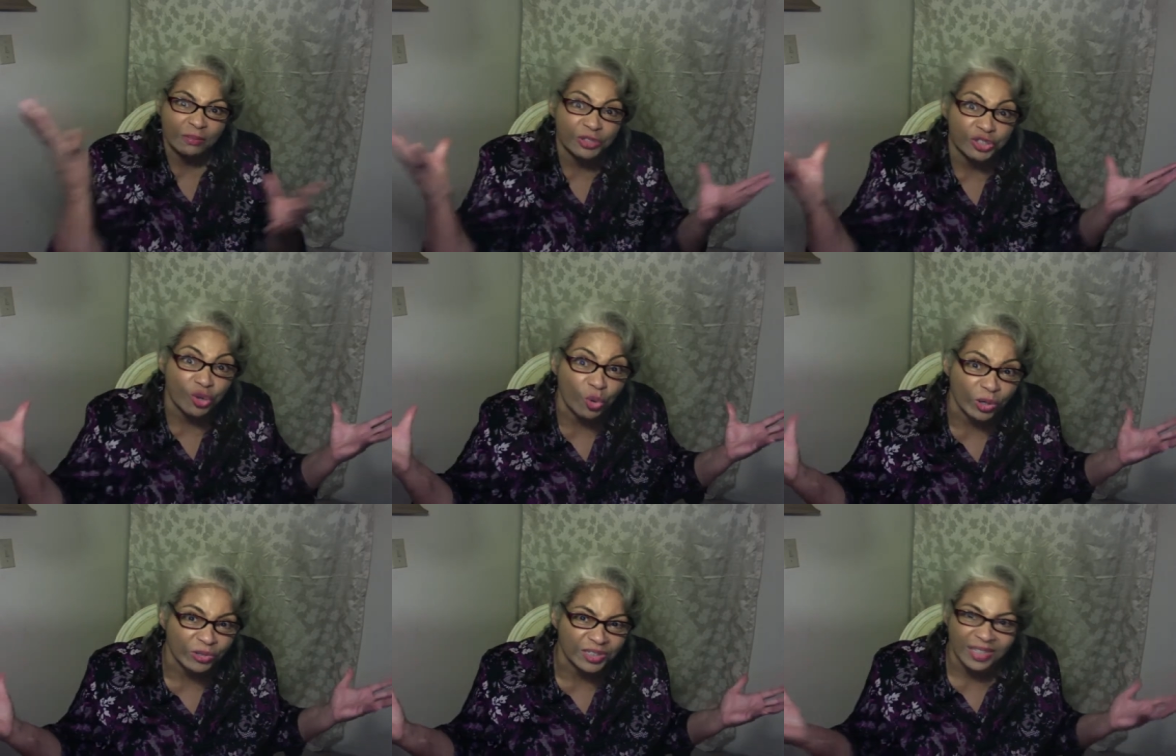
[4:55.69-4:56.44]

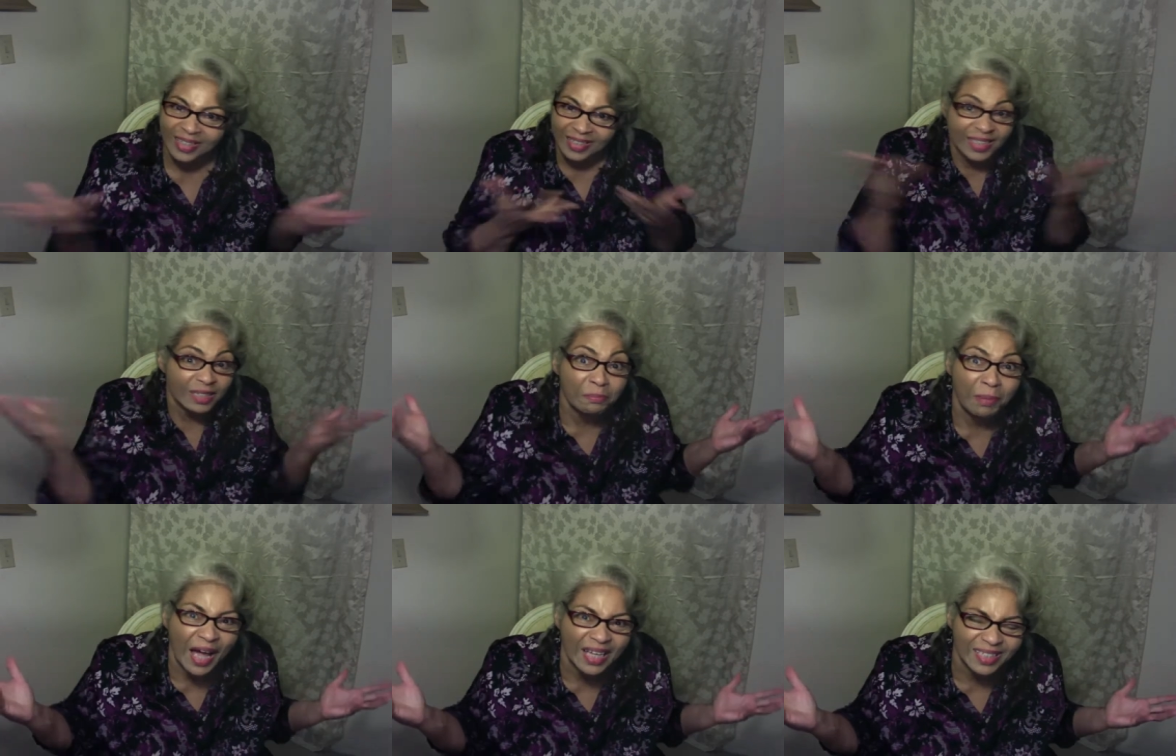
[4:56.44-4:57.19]
source. It's
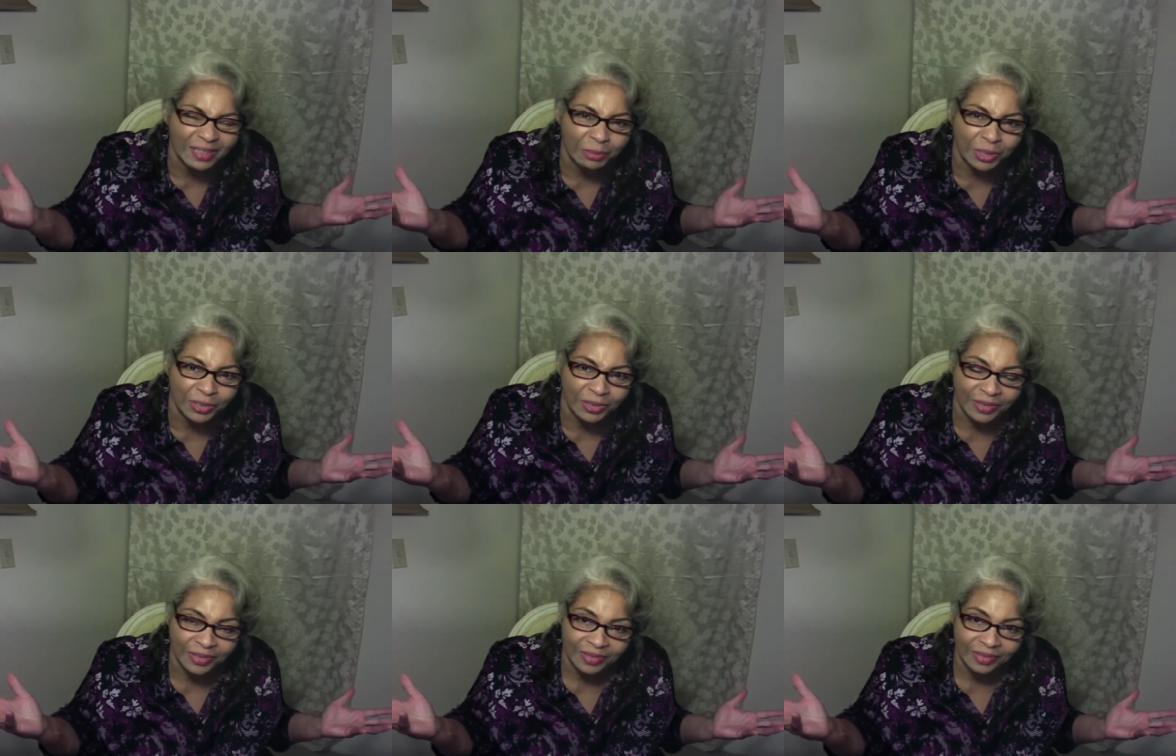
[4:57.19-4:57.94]
impossible.